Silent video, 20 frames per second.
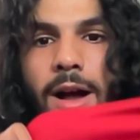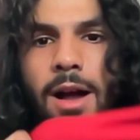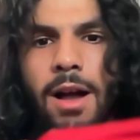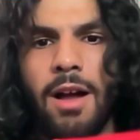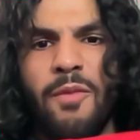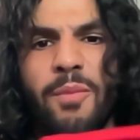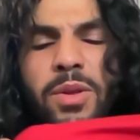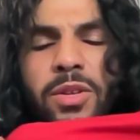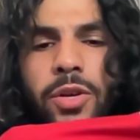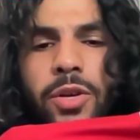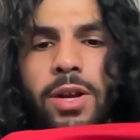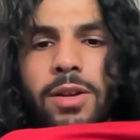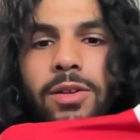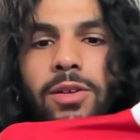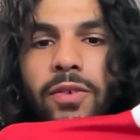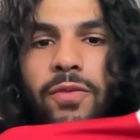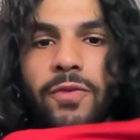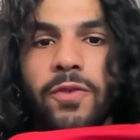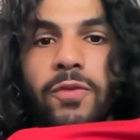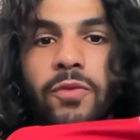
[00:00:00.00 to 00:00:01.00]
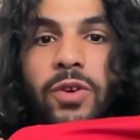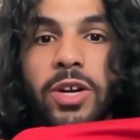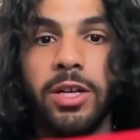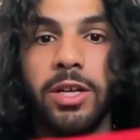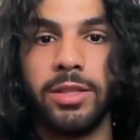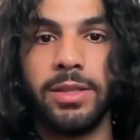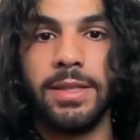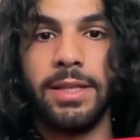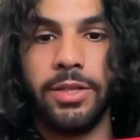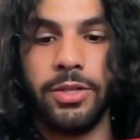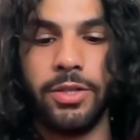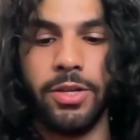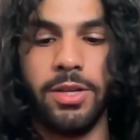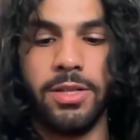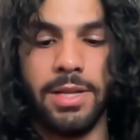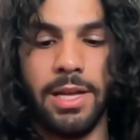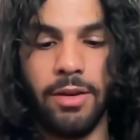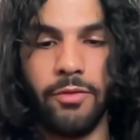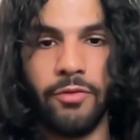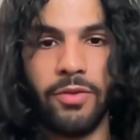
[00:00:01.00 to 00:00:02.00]
I've been trying to look for ringer
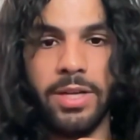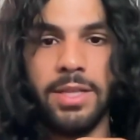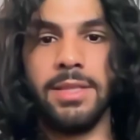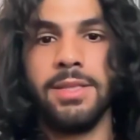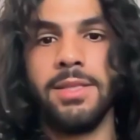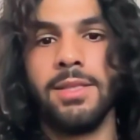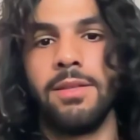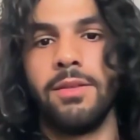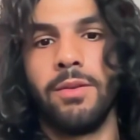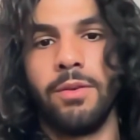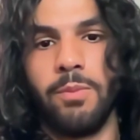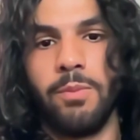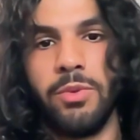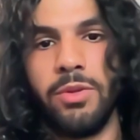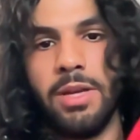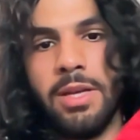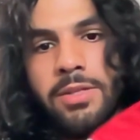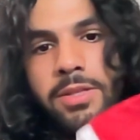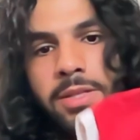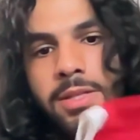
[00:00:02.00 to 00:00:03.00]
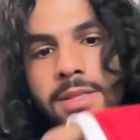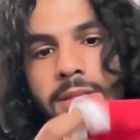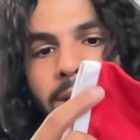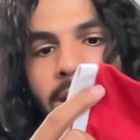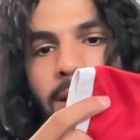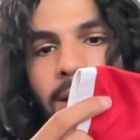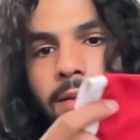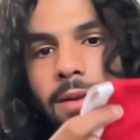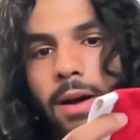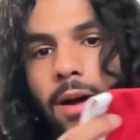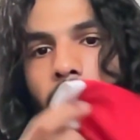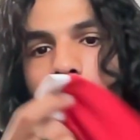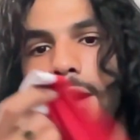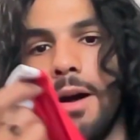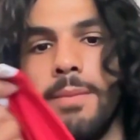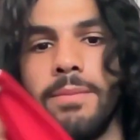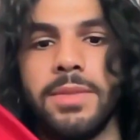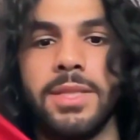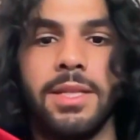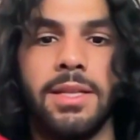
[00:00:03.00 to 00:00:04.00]
t-shirts, like ringers. As you can see, like the
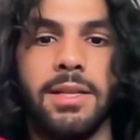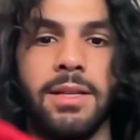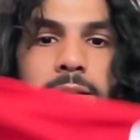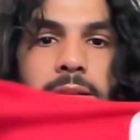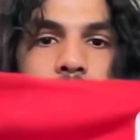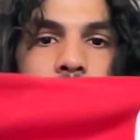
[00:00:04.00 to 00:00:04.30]
arms and